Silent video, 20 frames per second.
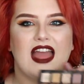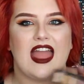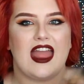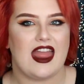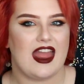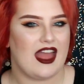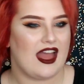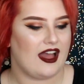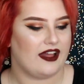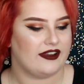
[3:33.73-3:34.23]

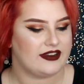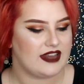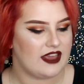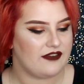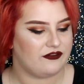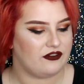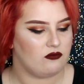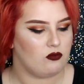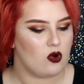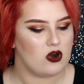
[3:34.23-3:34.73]
And
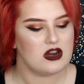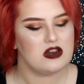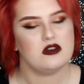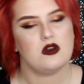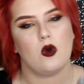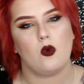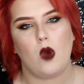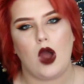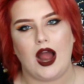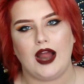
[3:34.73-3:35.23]
if you want to
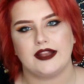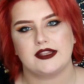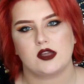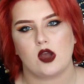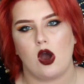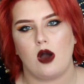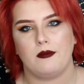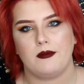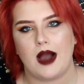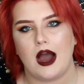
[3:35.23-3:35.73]
know why it's
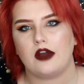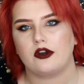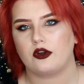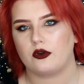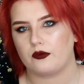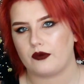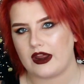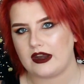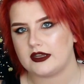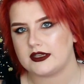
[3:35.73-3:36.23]
called
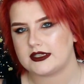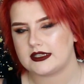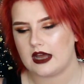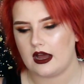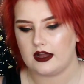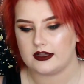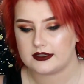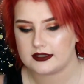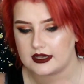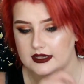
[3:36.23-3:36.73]
Modern
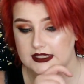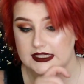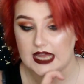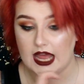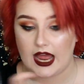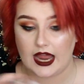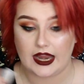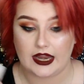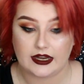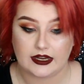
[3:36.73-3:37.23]
Renaissance, because
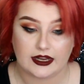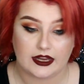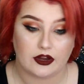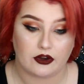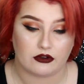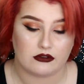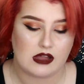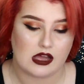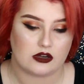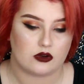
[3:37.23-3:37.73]
I hear
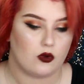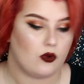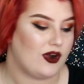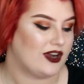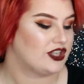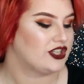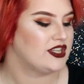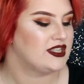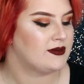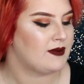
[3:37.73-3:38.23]
a lot of
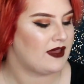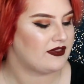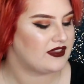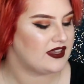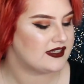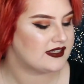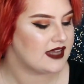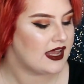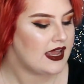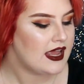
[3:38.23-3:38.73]
questions about
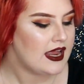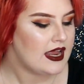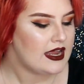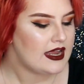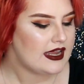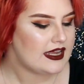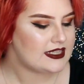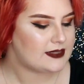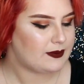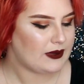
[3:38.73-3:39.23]
this,
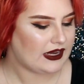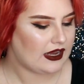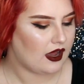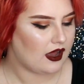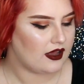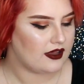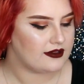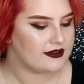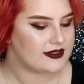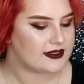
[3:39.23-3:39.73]
is
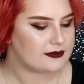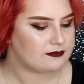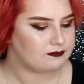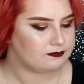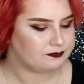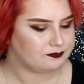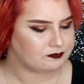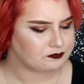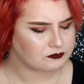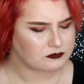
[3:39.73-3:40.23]
because,
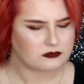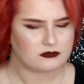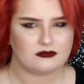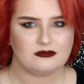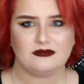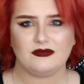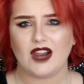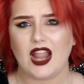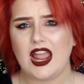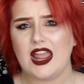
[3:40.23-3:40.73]

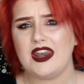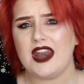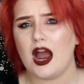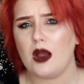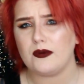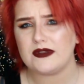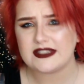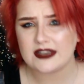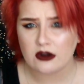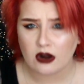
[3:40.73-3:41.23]
and I
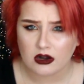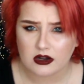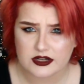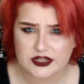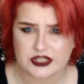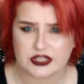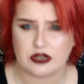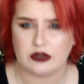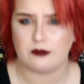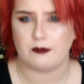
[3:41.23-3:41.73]
was an art
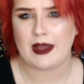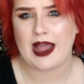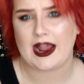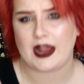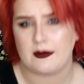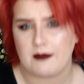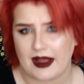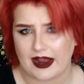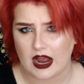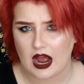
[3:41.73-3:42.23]
student back
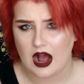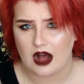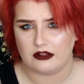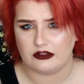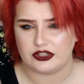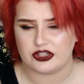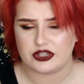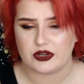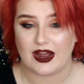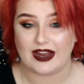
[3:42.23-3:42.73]
in my
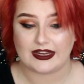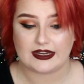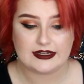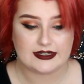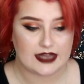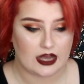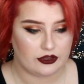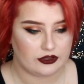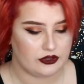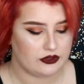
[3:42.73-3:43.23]
college, so I can
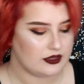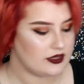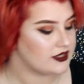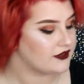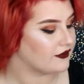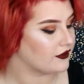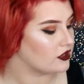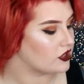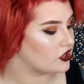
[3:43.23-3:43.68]
tell you this for